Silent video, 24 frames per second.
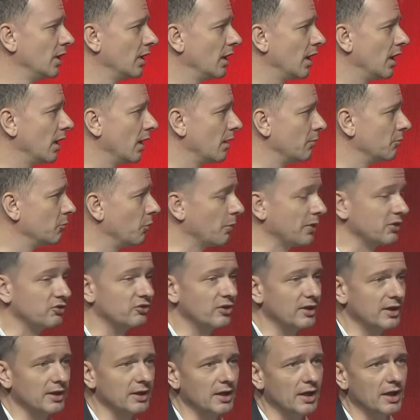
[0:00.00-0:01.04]
what we
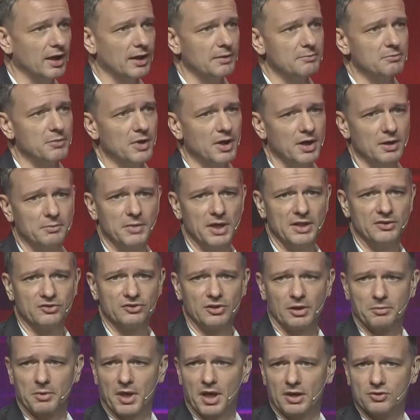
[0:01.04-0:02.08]
see in
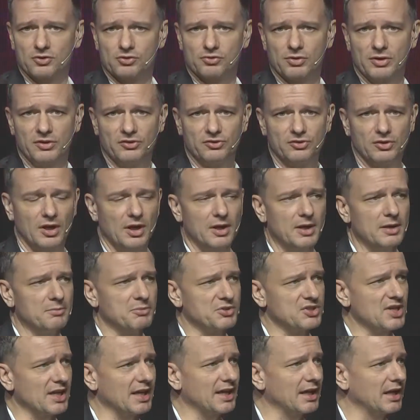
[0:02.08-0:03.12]
some countries, in
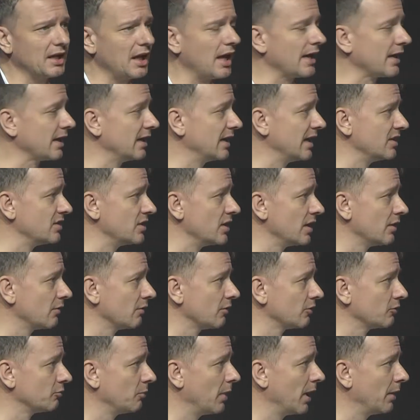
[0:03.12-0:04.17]
particular like in India
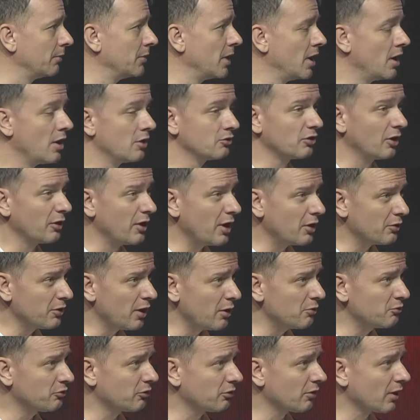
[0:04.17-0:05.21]
as well. So
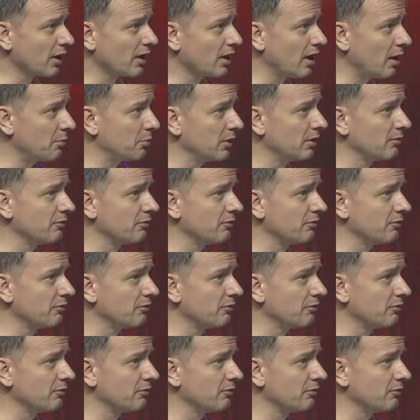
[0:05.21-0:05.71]
those are a couple